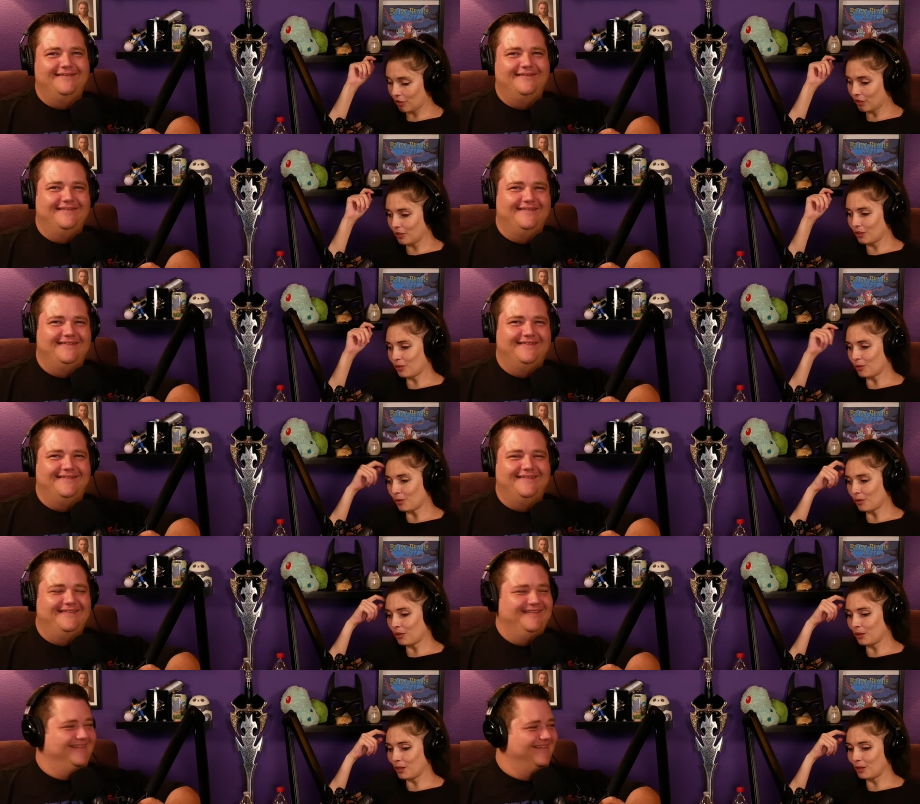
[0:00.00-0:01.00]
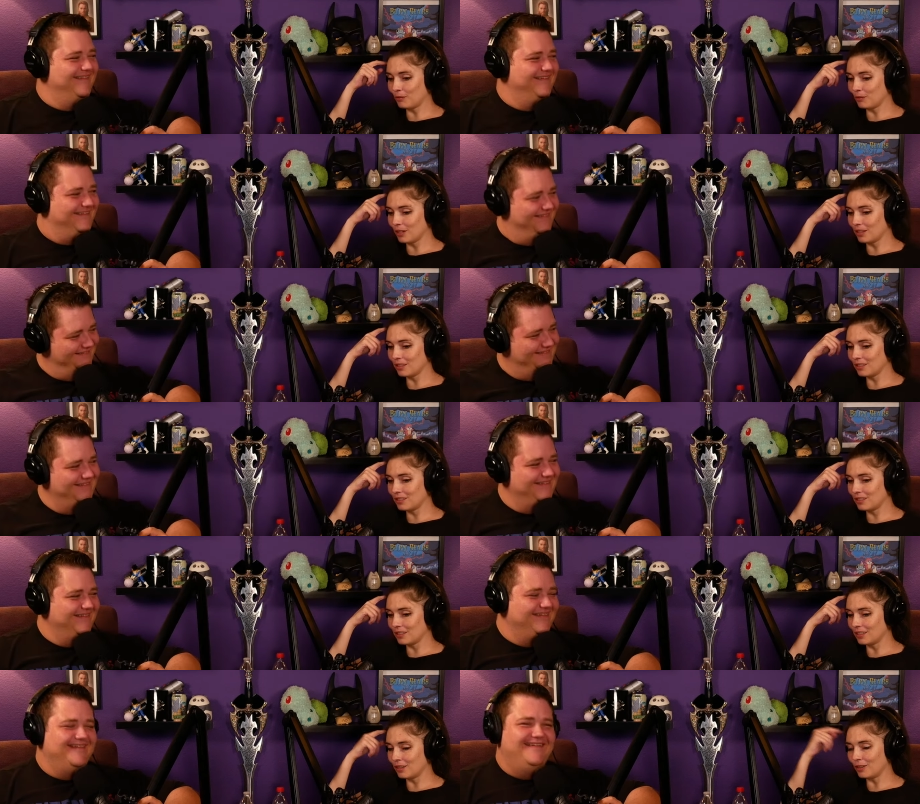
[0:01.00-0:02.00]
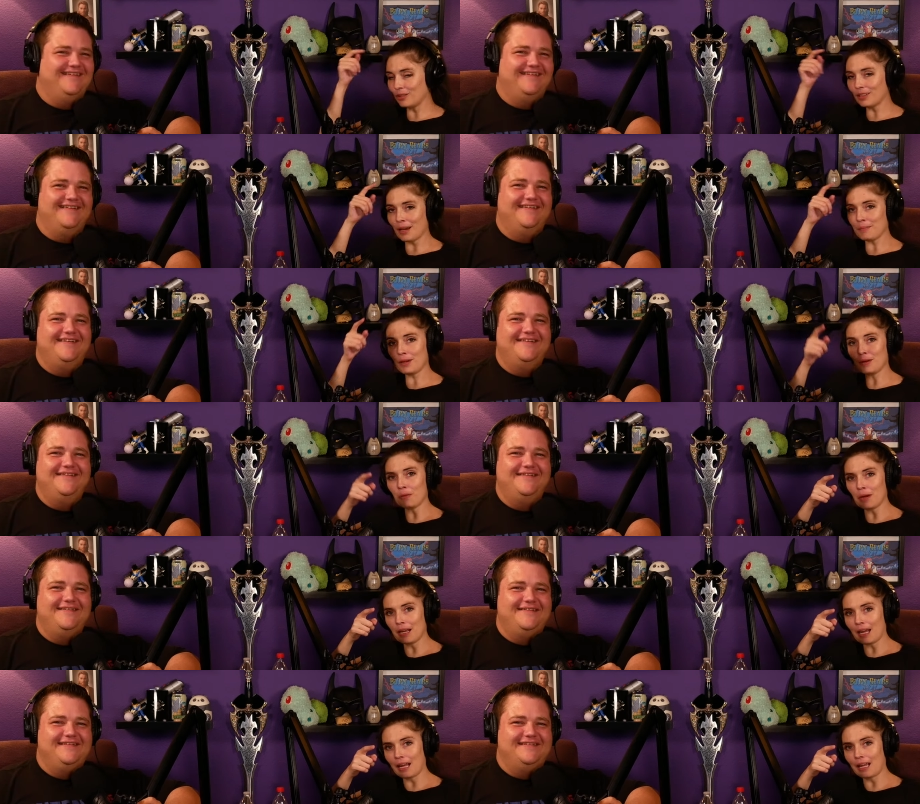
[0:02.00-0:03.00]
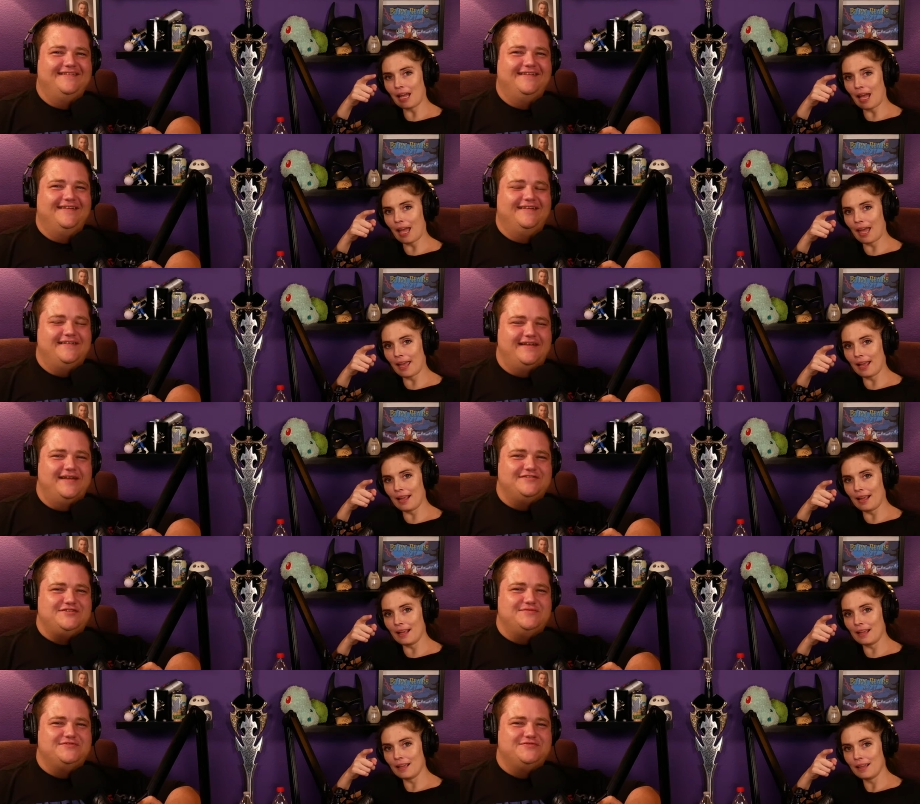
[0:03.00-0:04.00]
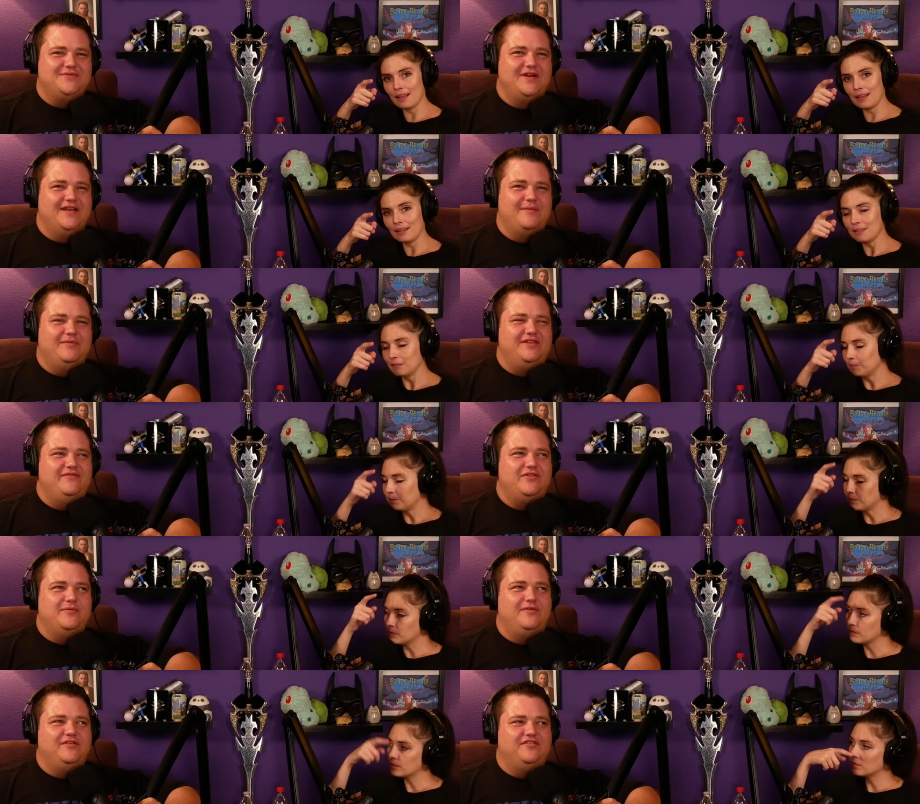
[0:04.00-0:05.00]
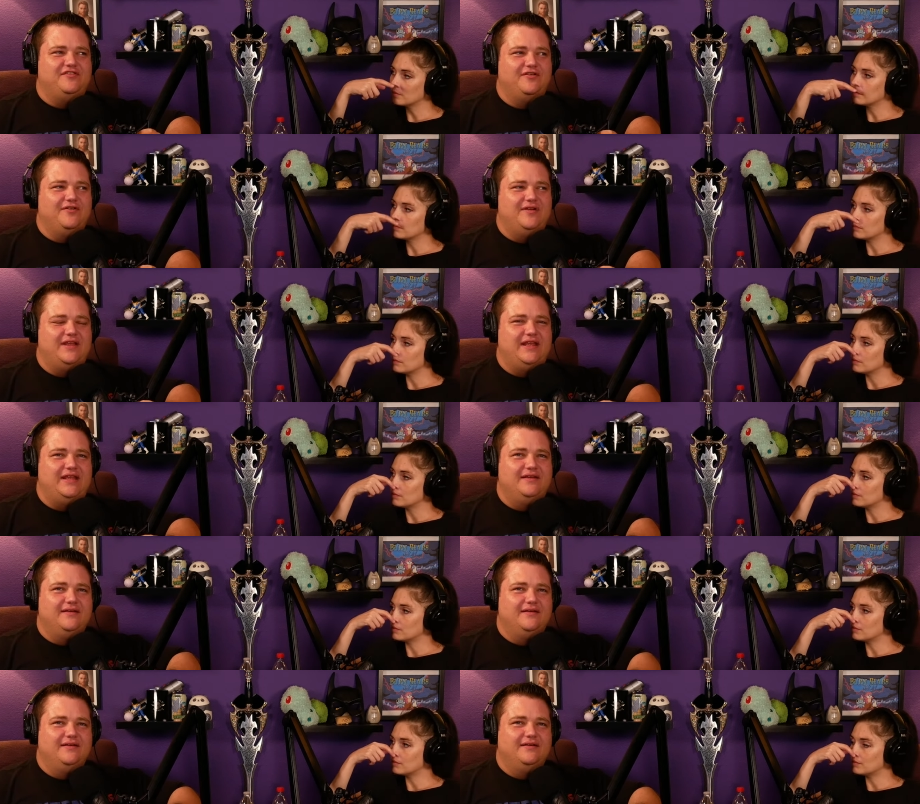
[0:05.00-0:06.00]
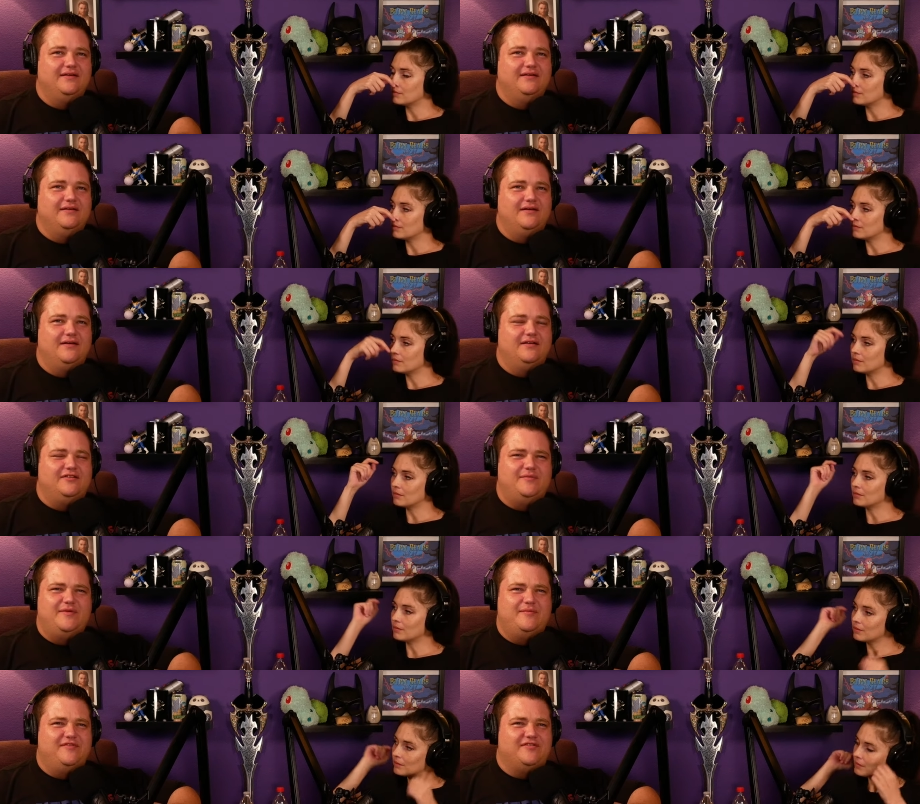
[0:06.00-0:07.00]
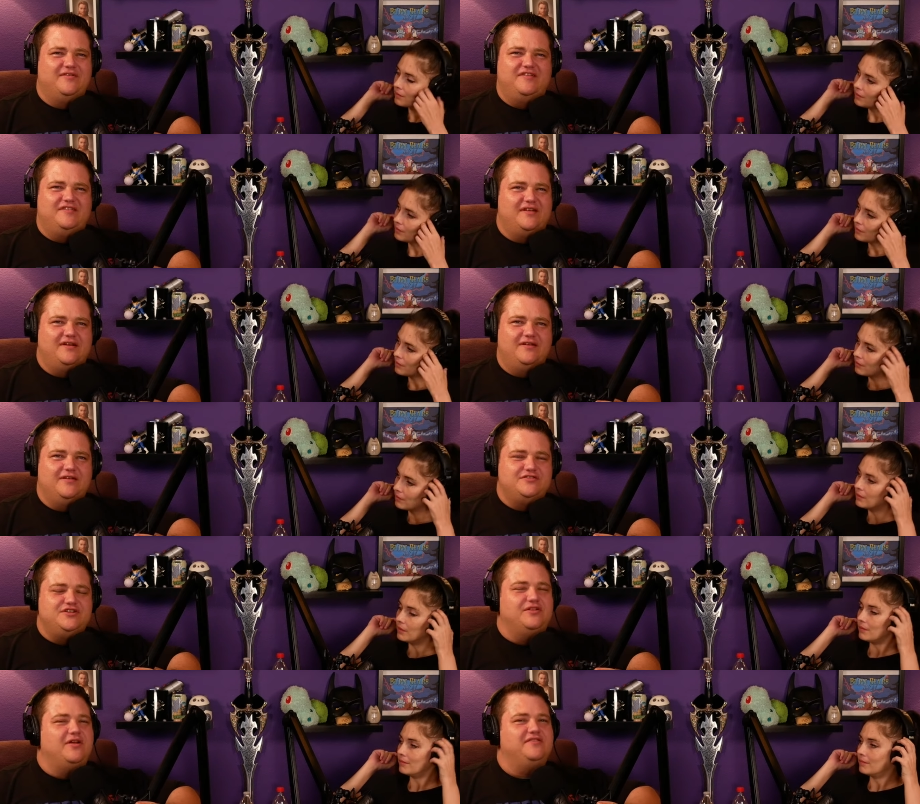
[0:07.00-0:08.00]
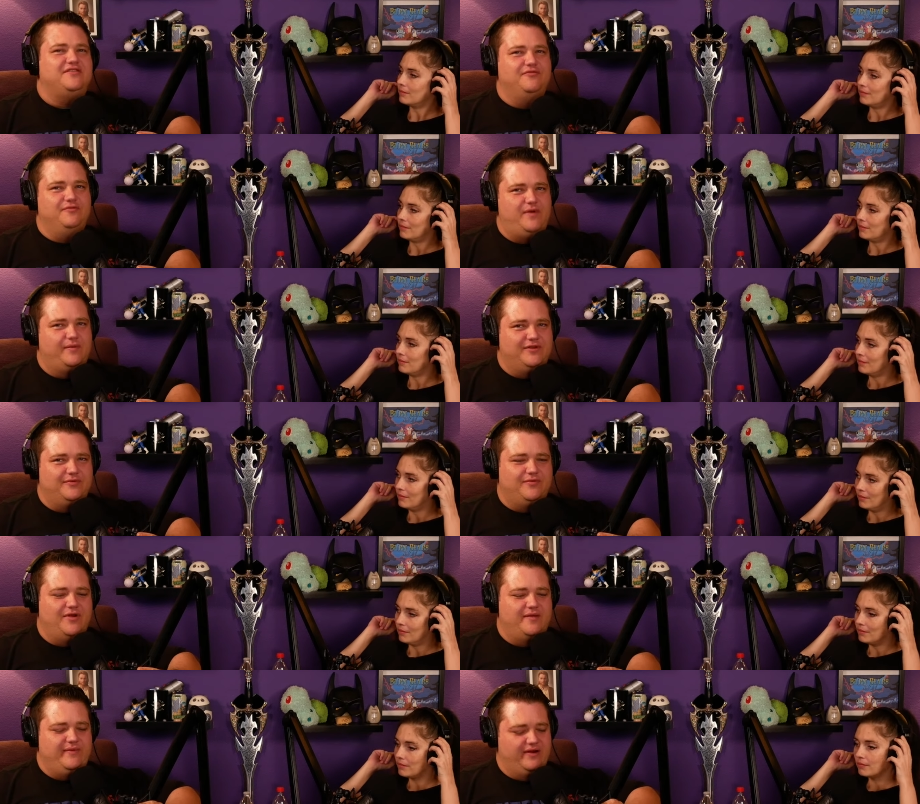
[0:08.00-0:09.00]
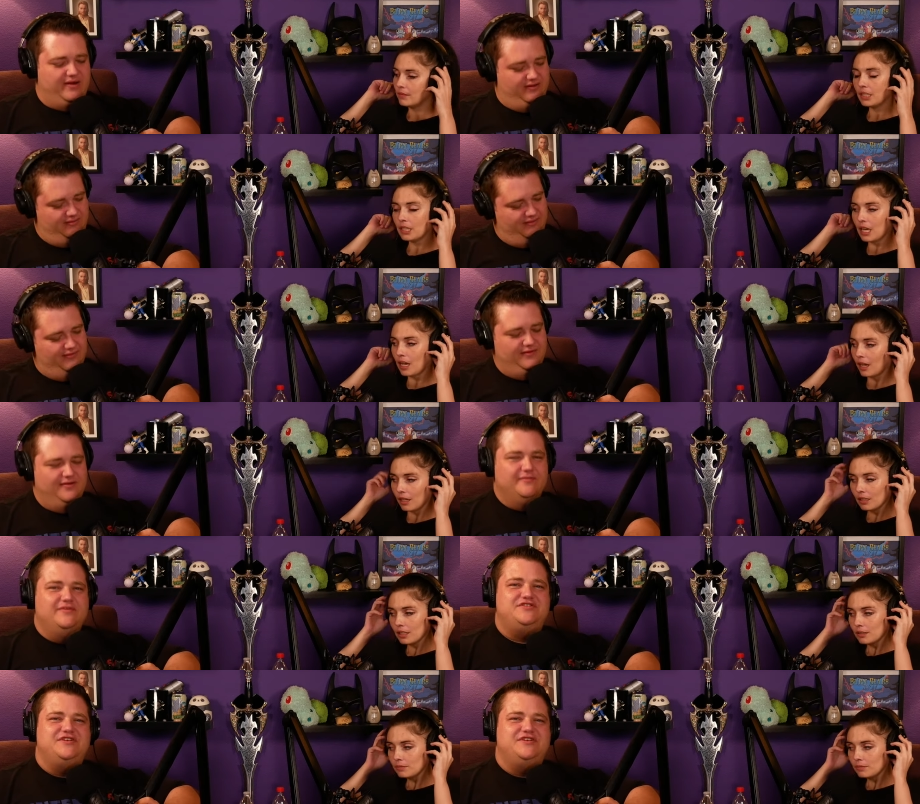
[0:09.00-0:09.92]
Speaker 1: her whole thing was "Do not be weak and gay." Yeah, she was
Speaker 2: running, I believe, in the Missouri uh, to be a Missouri senator. She lost in the Republican primary. Yeah. But